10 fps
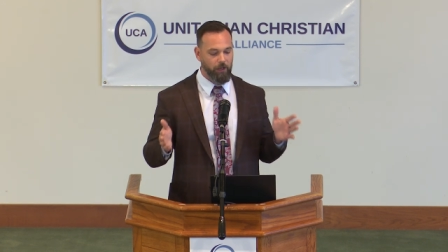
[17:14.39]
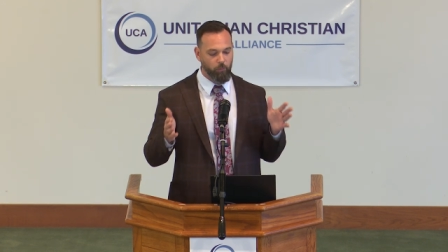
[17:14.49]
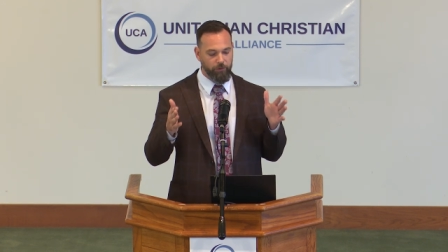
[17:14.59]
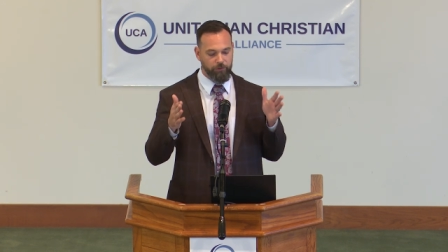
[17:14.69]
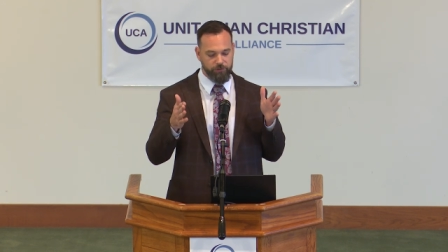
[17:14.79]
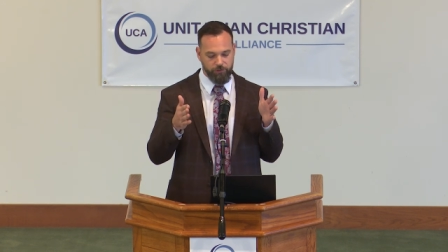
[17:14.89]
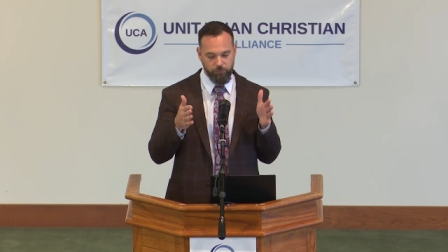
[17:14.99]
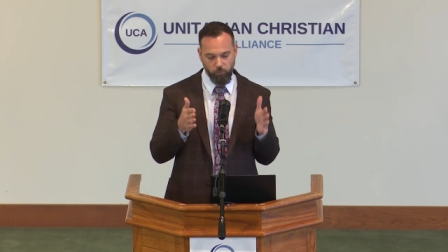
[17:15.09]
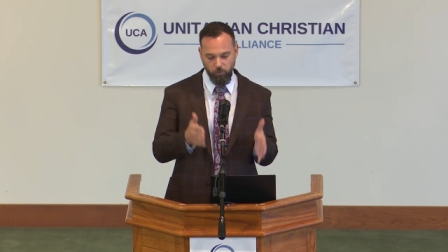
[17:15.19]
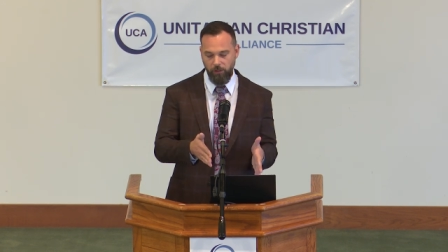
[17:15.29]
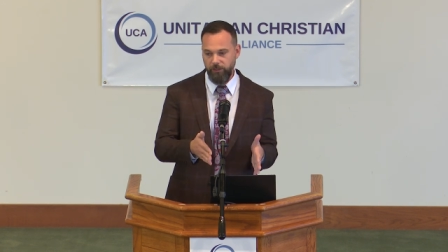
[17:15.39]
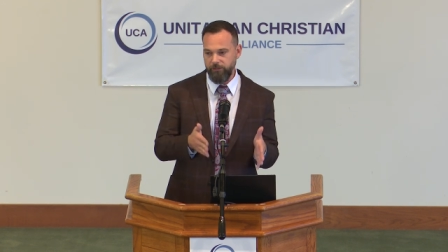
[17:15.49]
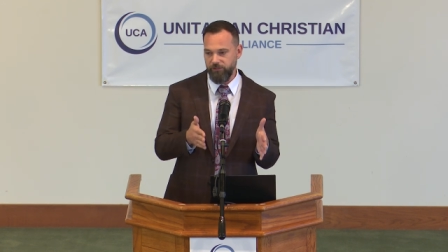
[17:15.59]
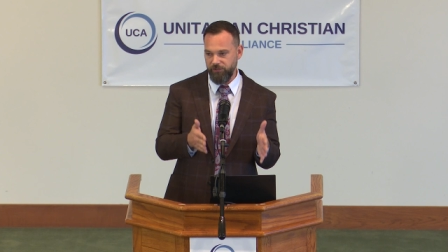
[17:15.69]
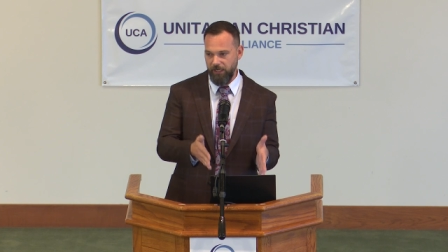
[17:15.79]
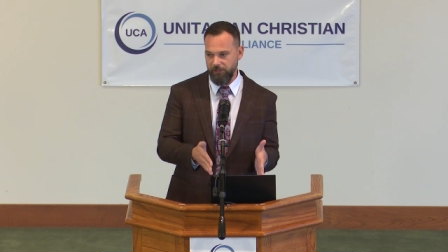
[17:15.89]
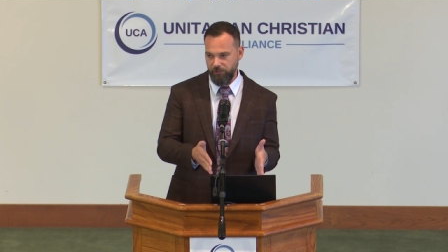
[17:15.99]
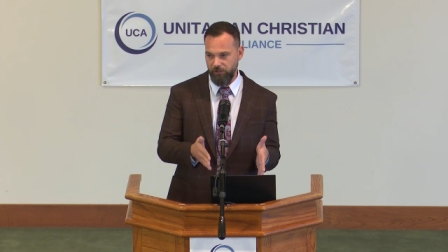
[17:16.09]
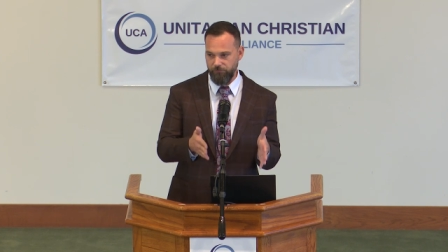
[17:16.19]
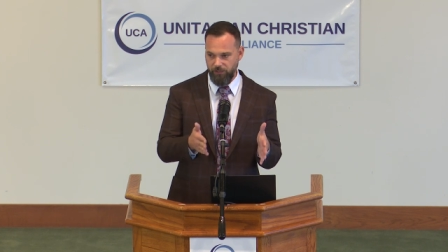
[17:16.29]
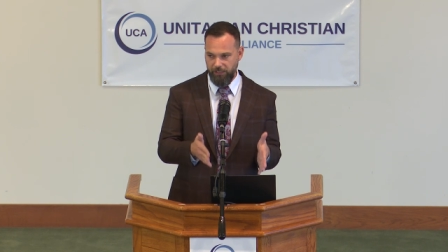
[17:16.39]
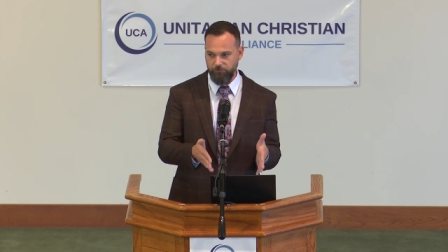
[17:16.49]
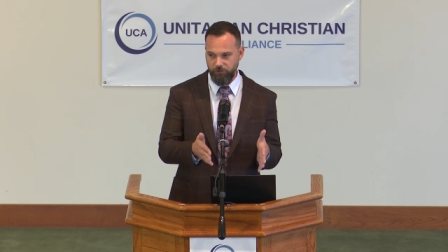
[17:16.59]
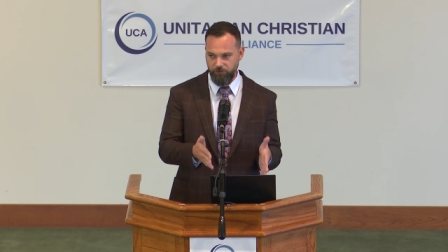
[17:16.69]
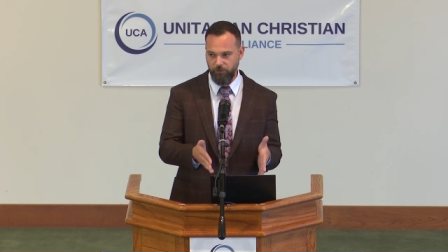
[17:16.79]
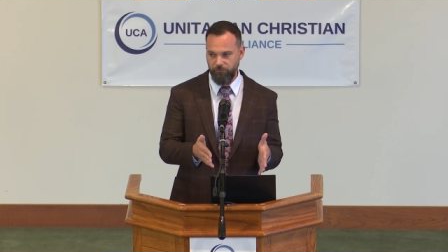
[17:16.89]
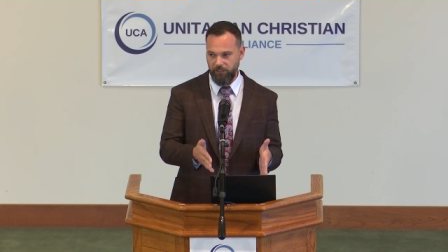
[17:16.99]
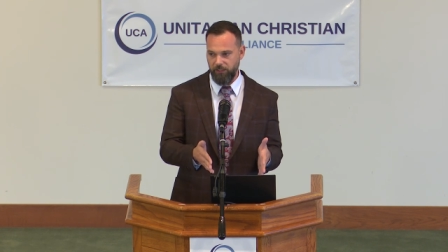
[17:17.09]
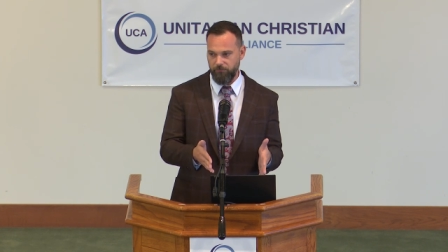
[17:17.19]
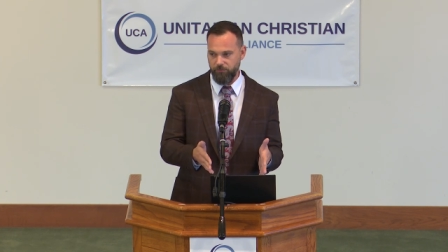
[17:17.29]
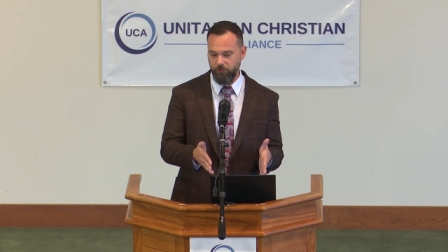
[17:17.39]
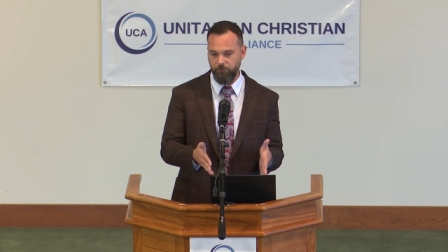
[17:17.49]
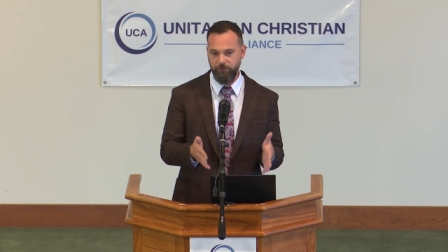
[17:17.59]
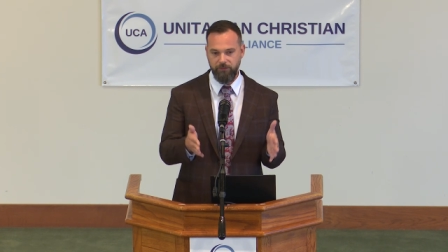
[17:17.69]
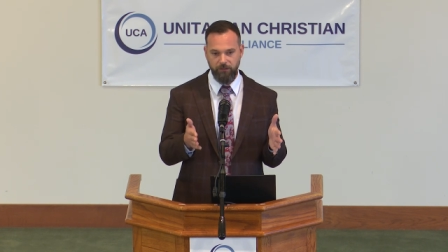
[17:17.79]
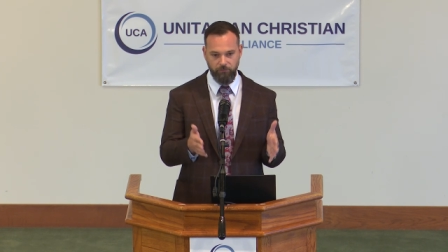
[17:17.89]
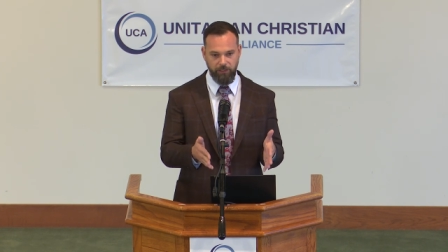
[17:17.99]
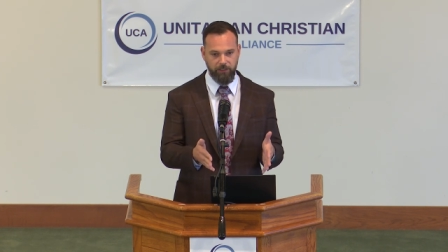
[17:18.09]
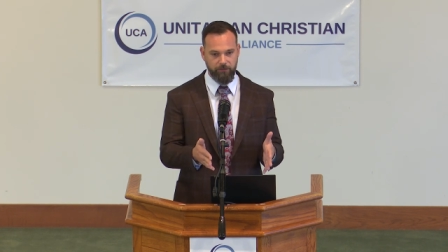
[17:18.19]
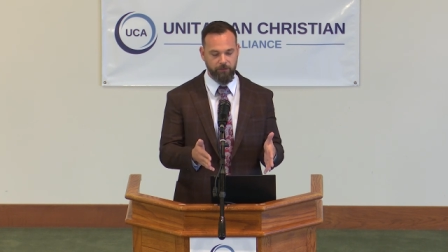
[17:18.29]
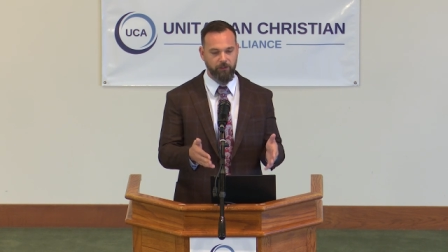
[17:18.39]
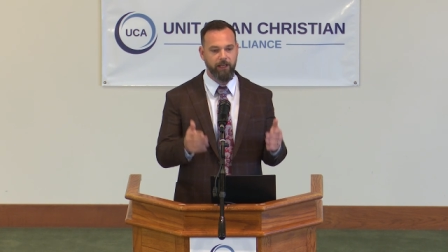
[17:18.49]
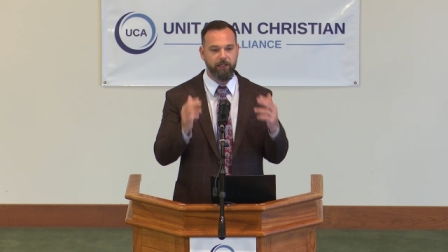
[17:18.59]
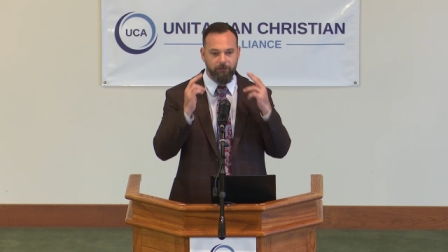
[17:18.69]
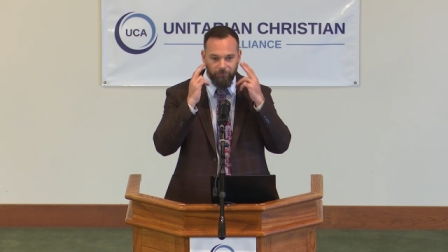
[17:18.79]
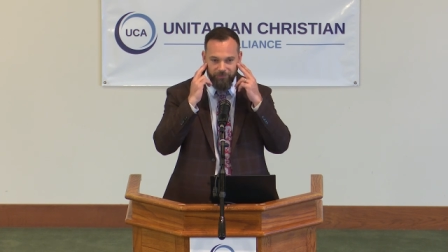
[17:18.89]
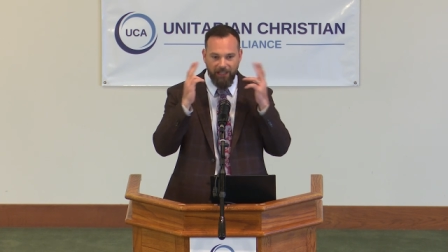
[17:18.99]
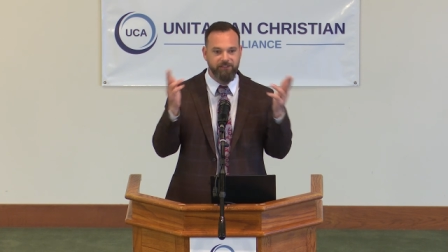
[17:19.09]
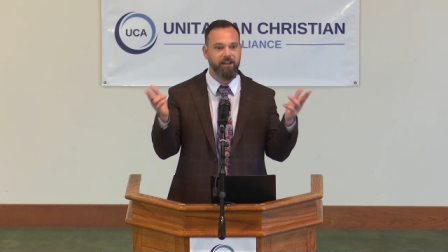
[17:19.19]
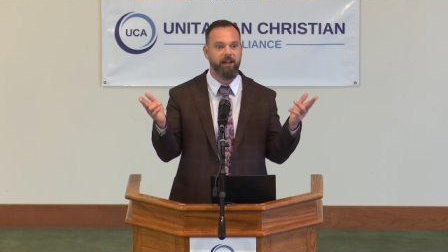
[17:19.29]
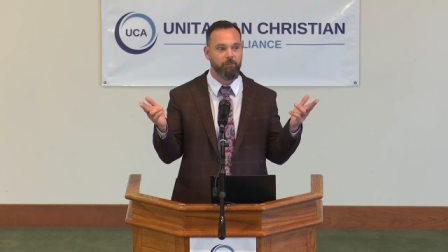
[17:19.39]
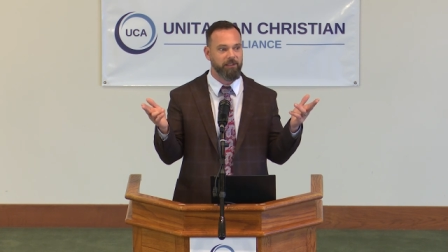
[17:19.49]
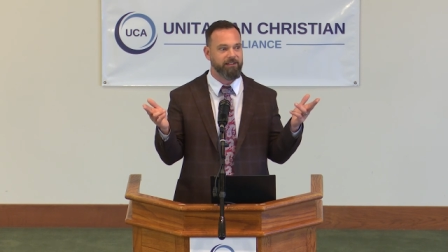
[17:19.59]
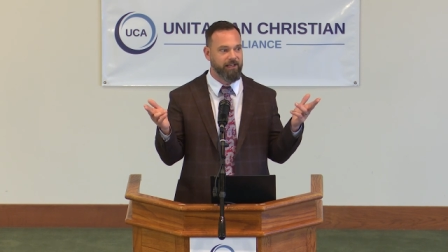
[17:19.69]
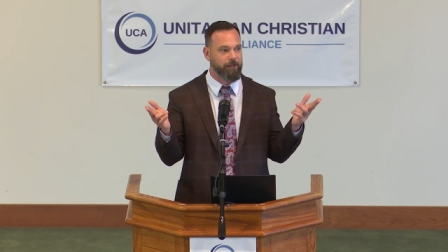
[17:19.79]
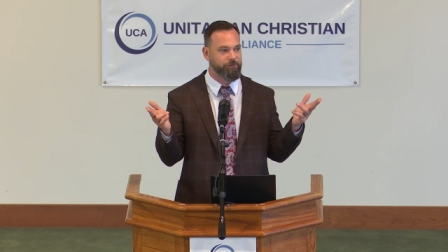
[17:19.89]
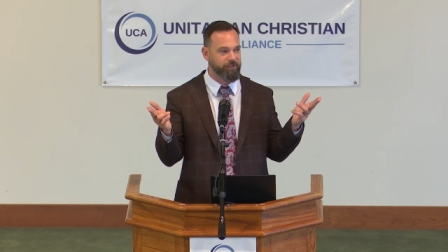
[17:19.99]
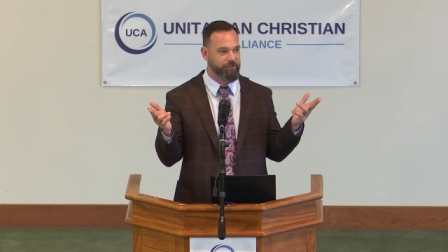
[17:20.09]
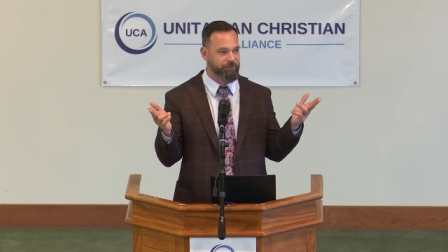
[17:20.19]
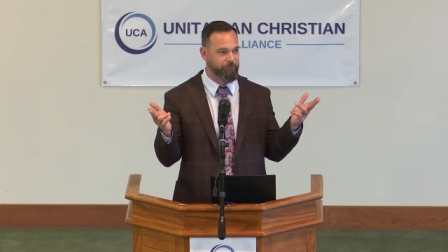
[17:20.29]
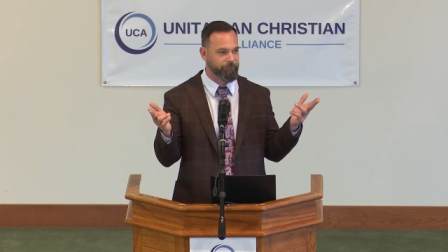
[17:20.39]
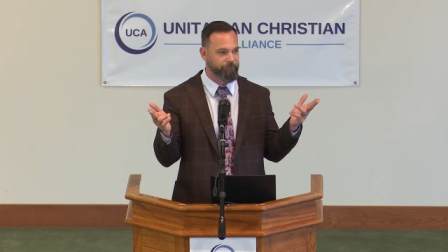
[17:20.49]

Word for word: Well, there's this one section of chapter two of the key of truth that they read, and they're like, that's got to be adoptionism.